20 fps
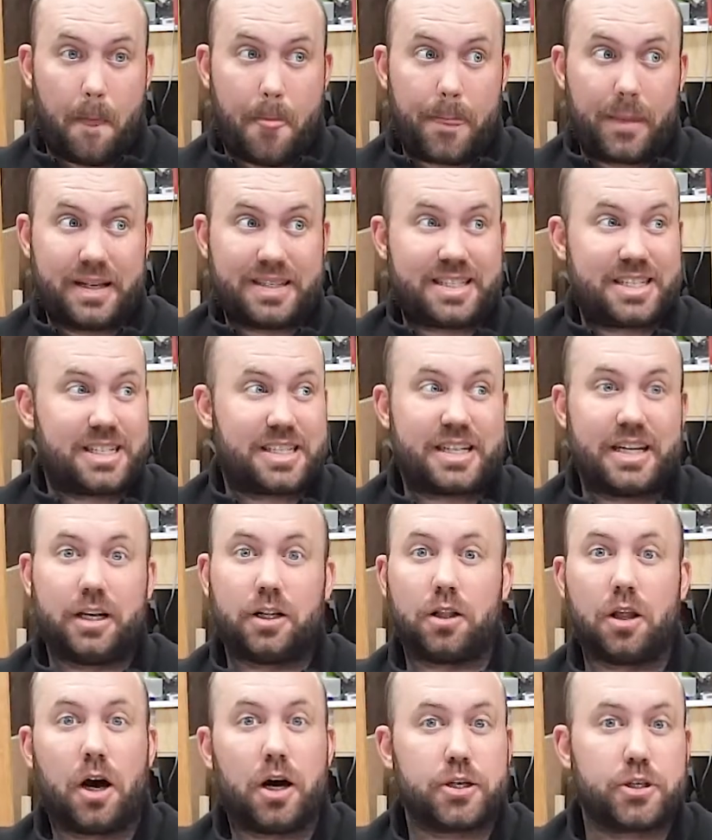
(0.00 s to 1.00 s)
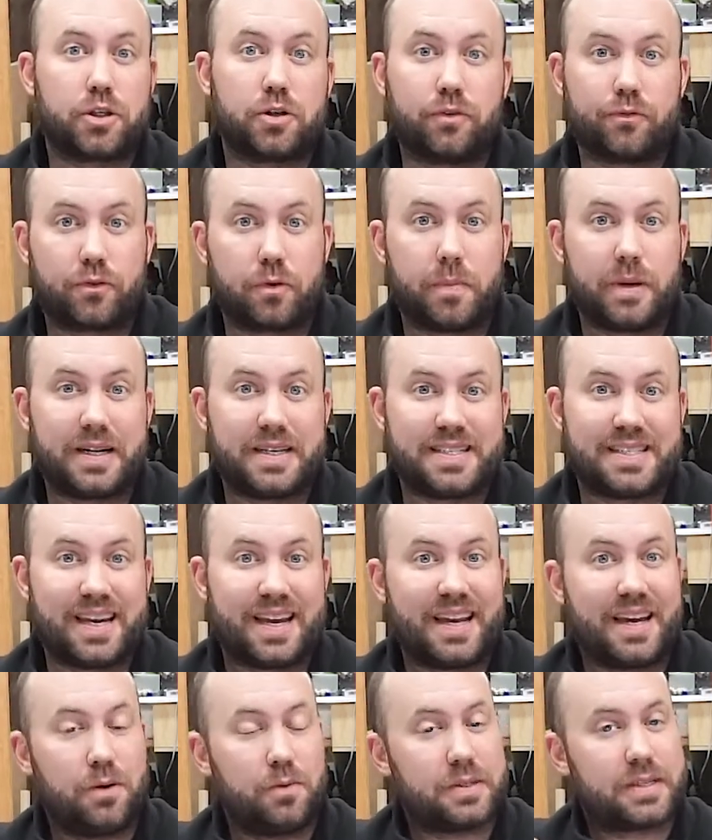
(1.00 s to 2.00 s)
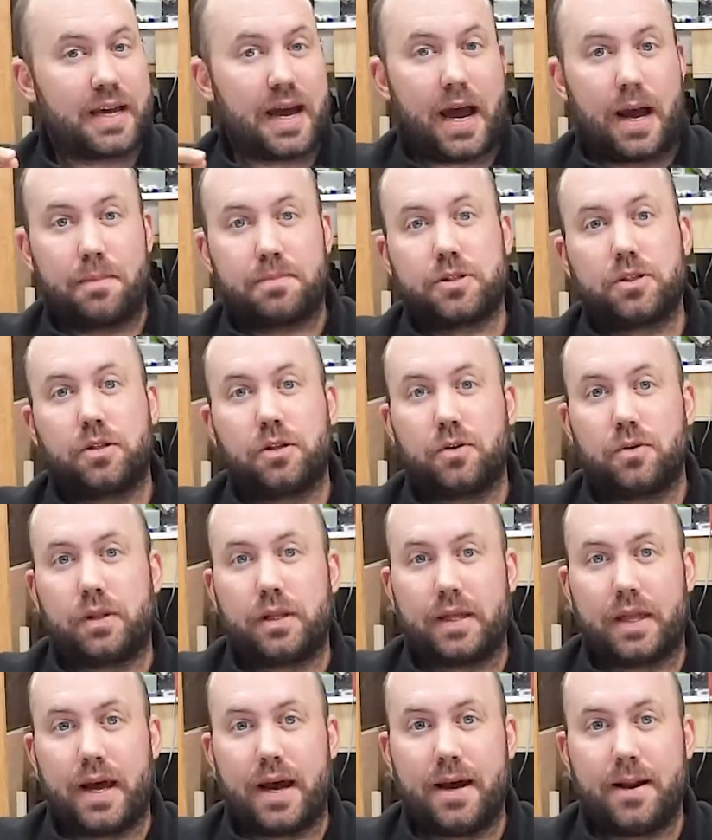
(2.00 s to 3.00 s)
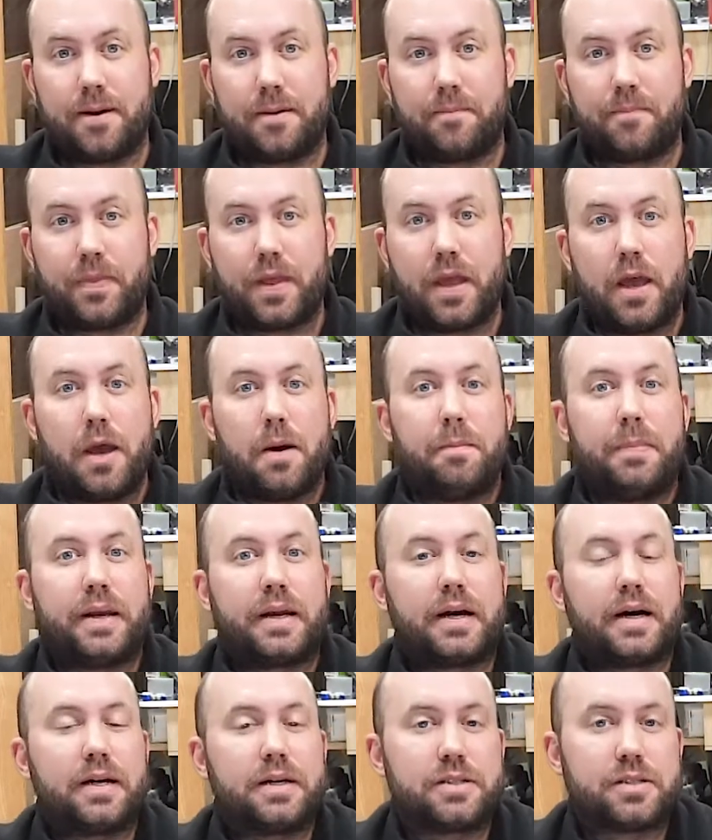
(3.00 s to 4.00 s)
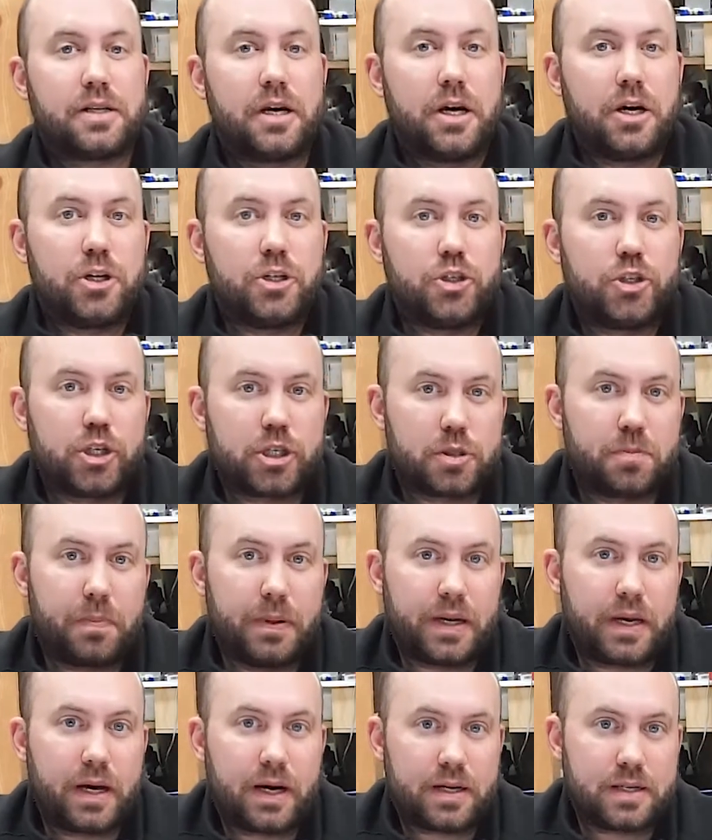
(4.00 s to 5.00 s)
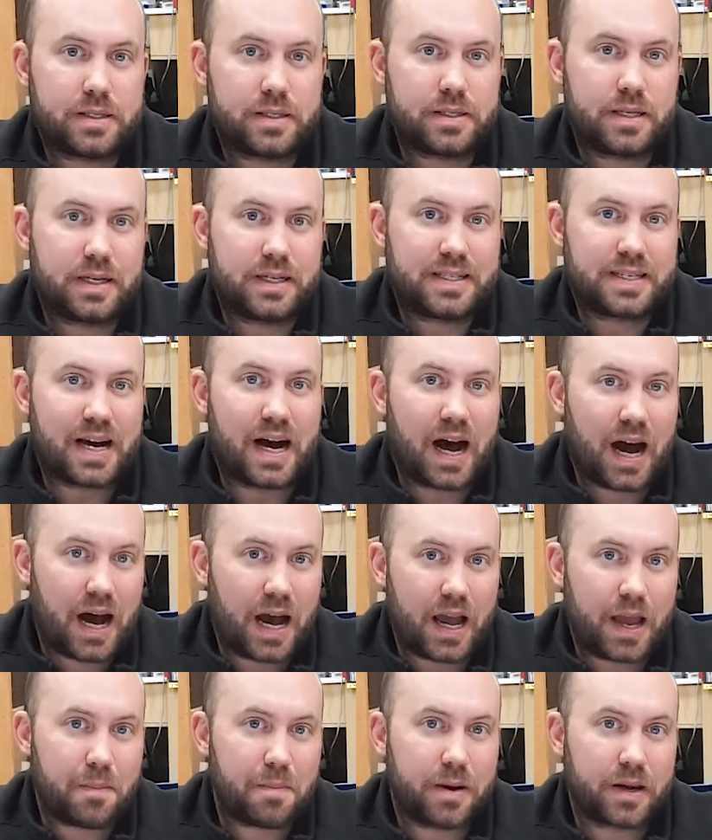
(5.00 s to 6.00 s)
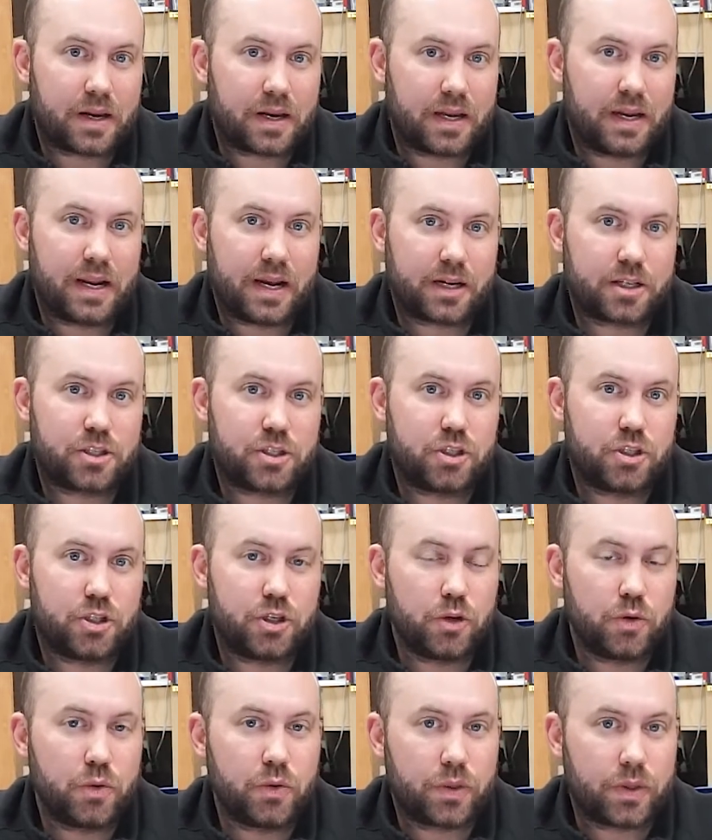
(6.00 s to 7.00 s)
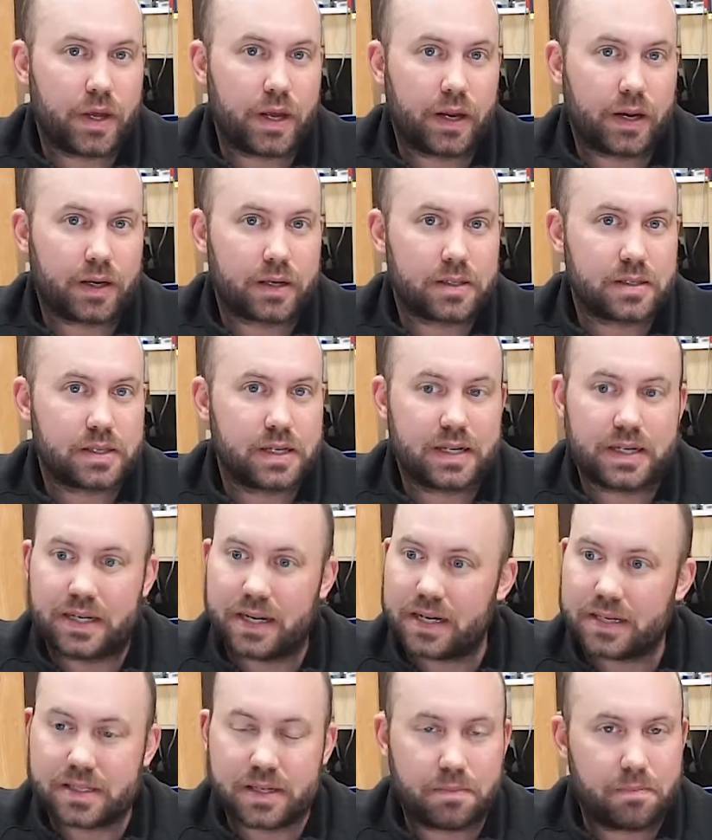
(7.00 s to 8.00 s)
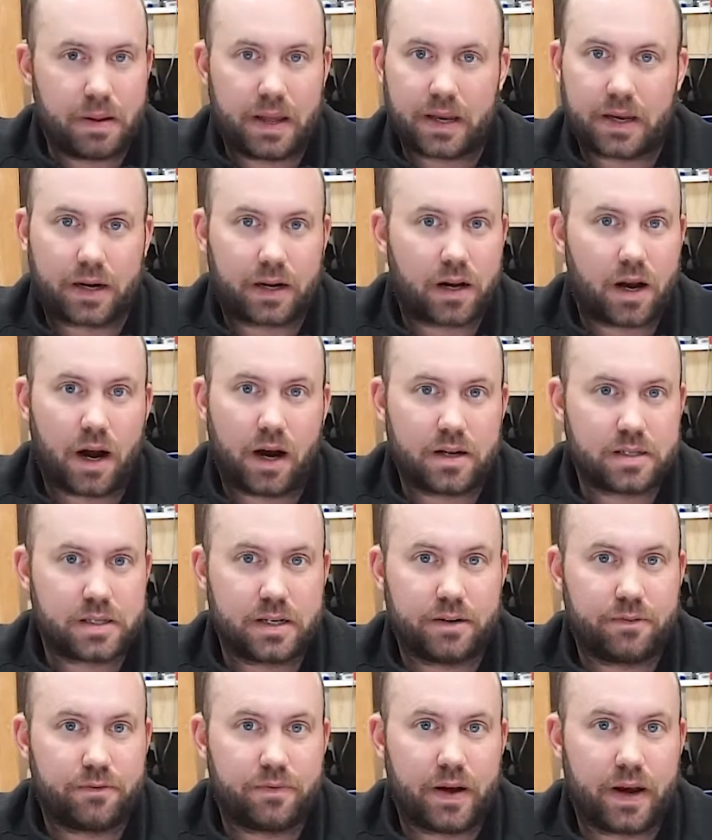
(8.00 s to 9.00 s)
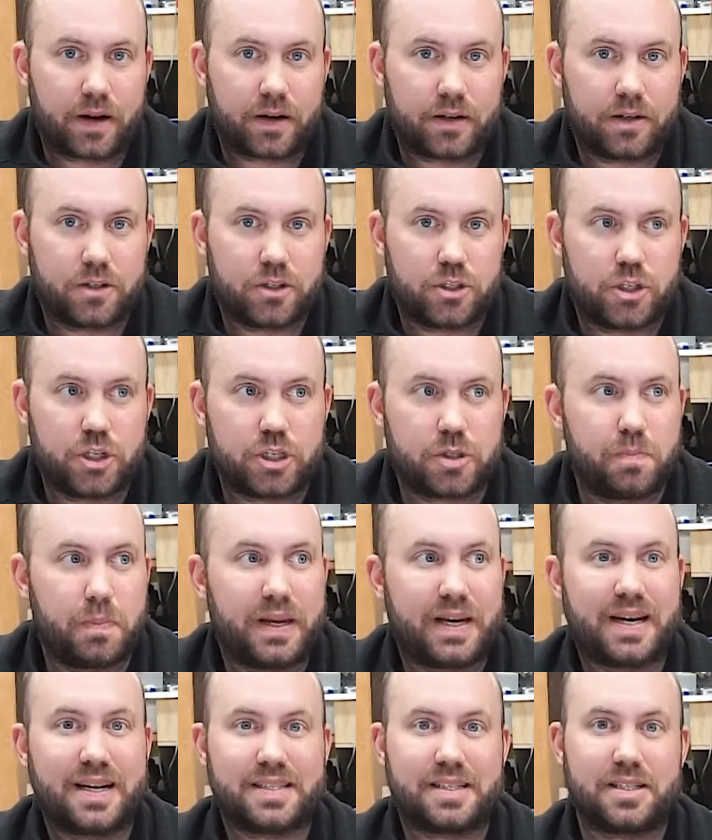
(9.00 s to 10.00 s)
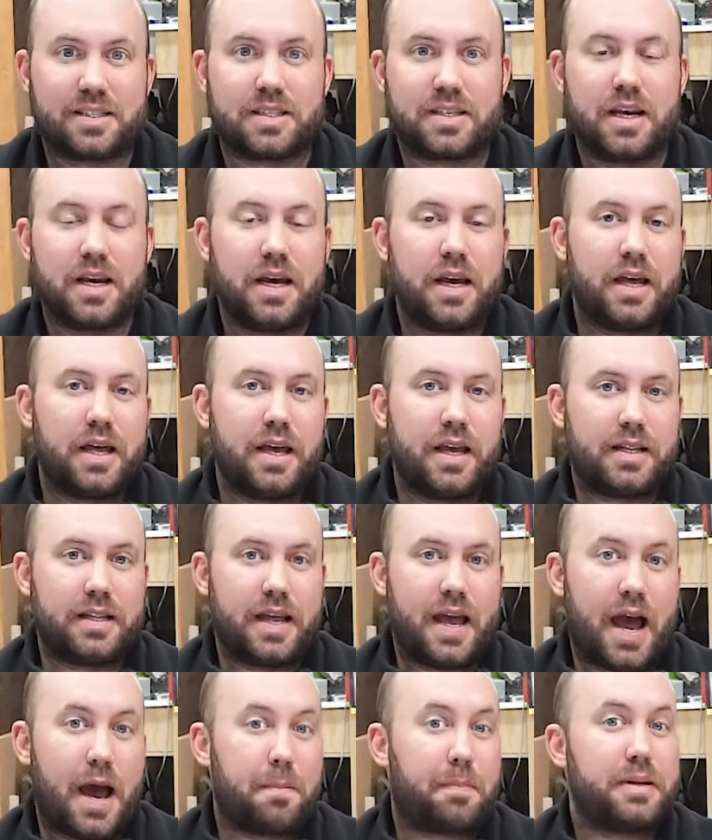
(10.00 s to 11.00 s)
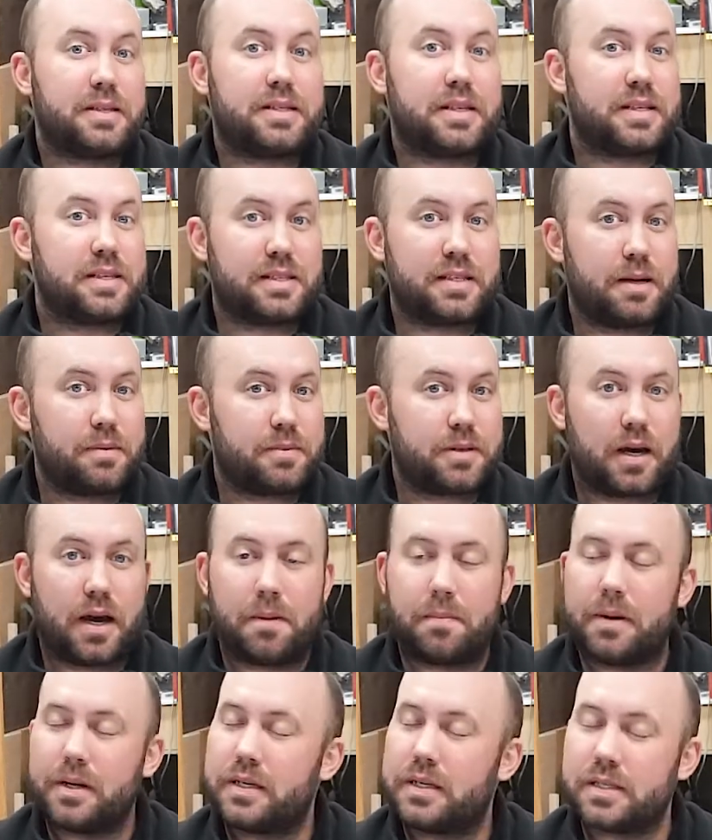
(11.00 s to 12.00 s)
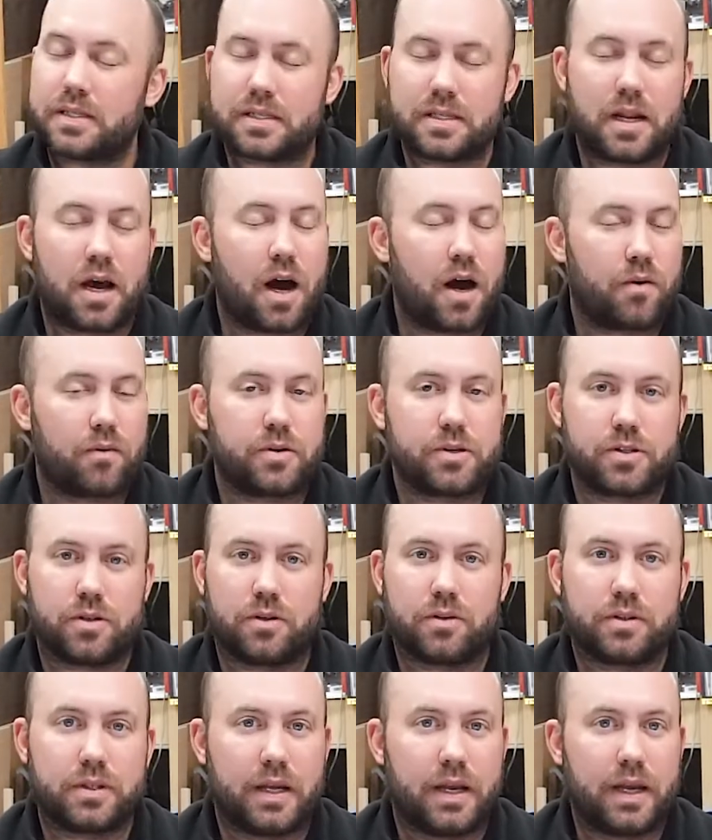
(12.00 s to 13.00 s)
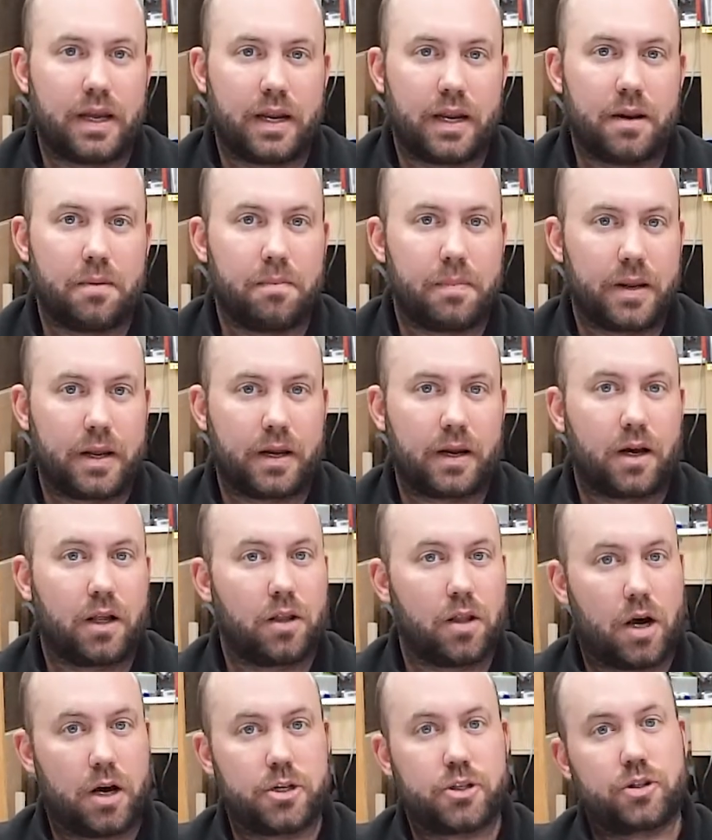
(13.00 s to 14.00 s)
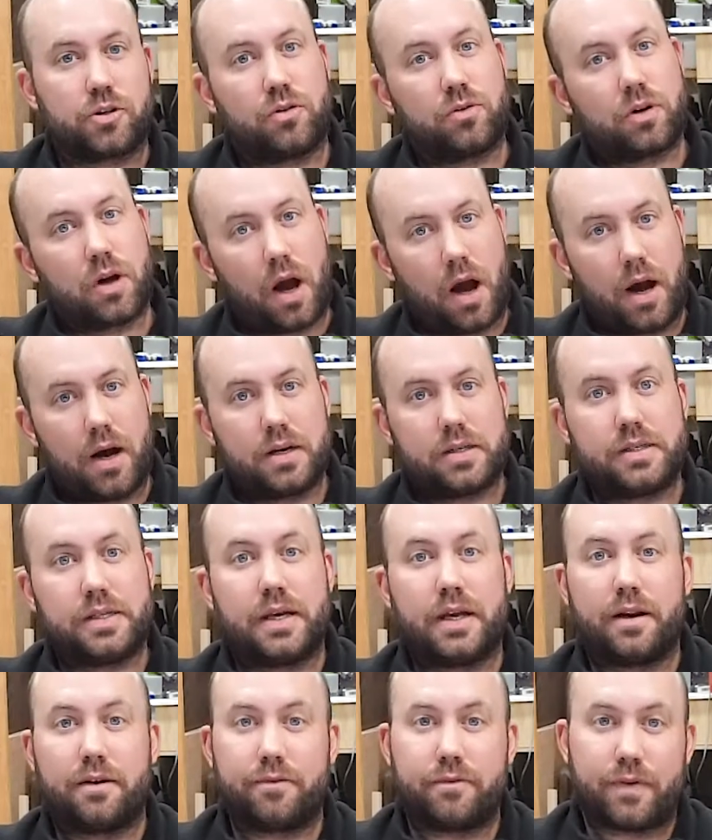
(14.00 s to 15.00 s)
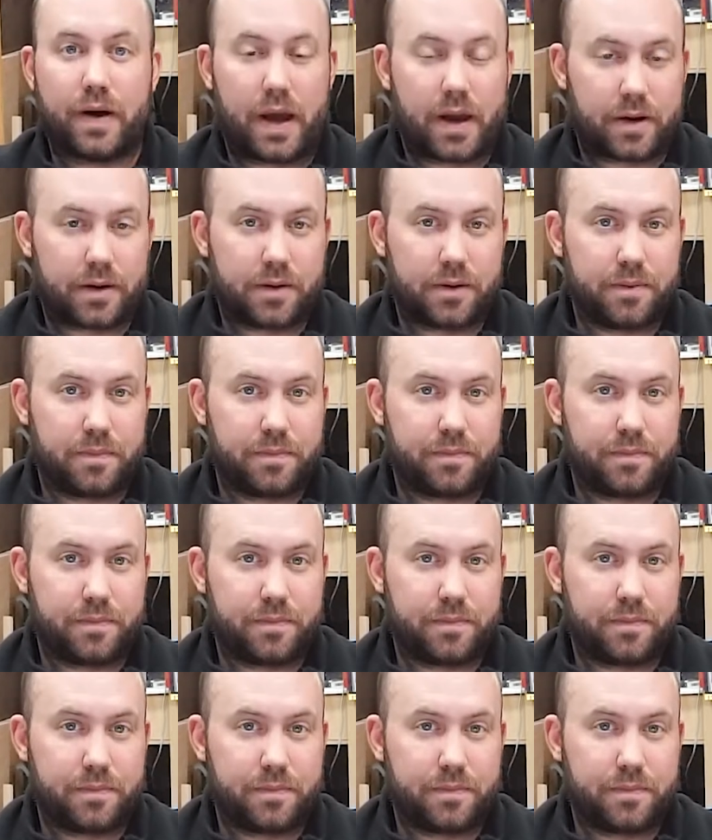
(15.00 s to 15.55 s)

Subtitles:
It's just illogical for me to say it was absolutely that, because just because time connects two things doesn't make it a cause and effect. Just because it happens at the same time, it does not result in it being a logical cause and effect.